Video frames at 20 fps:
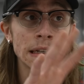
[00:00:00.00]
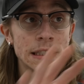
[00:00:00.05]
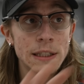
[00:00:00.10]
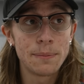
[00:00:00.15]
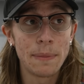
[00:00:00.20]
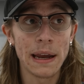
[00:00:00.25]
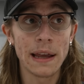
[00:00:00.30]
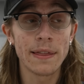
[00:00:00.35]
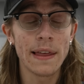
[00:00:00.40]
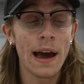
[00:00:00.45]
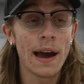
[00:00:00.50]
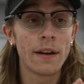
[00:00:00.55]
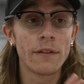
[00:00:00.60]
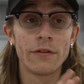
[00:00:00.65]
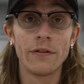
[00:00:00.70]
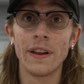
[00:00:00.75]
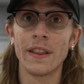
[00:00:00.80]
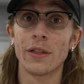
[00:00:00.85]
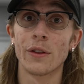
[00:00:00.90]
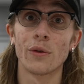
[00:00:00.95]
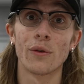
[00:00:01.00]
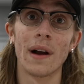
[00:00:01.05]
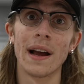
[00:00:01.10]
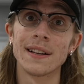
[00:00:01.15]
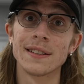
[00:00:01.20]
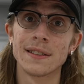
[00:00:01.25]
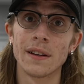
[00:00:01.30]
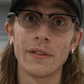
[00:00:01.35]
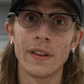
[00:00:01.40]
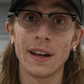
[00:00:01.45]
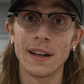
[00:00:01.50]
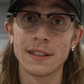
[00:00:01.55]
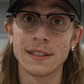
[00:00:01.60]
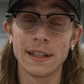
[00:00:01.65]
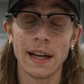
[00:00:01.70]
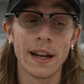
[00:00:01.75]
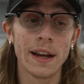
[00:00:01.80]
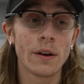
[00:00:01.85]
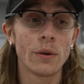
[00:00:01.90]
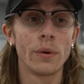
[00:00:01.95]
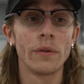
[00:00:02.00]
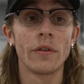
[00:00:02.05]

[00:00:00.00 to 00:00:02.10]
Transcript: To make that fit the rest of the aesthetic,